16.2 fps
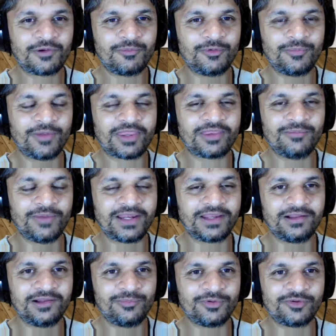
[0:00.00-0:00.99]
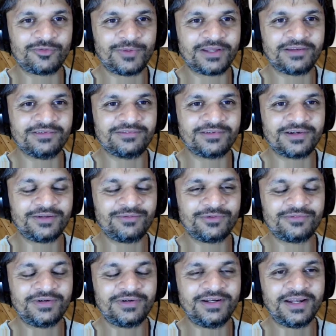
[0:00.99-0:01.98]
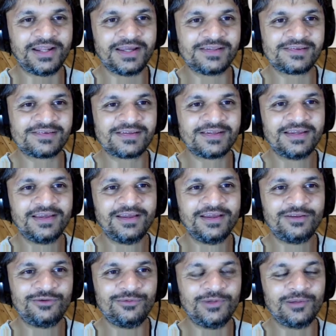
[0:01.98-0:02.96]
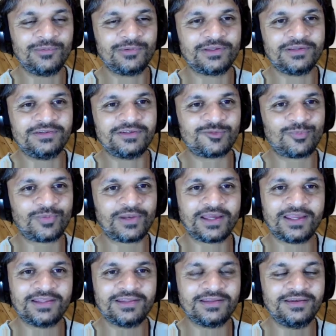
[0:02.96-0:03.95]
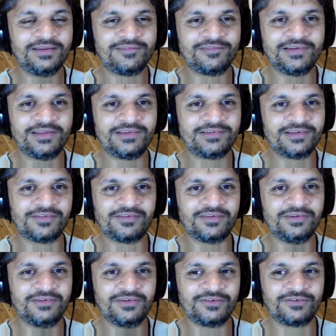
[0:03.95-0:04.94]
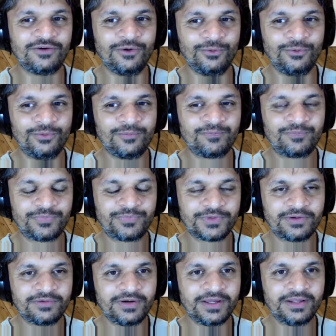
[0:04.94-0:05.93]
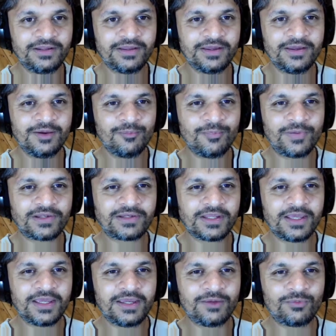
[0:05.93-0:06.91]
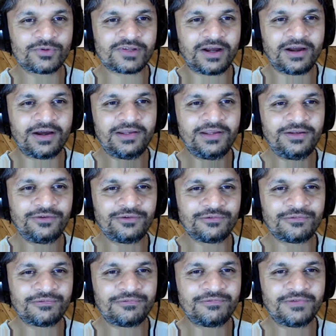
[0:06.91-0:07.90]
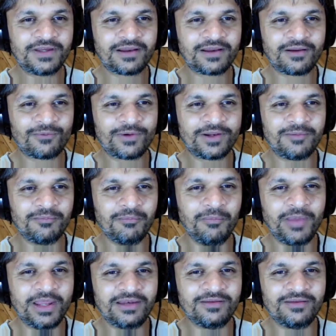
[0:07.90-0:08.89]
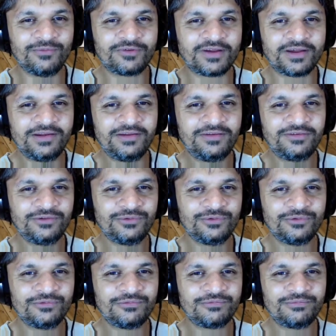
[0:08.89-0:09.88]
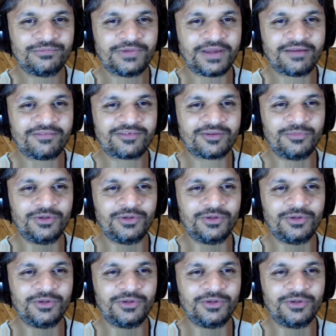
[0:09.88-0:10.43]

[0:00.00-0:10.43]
mathematical perspective, right? It was very nice to be able to just plug in the definitions and just go, right? But it was harder to figure out what it meant. It was harder to have some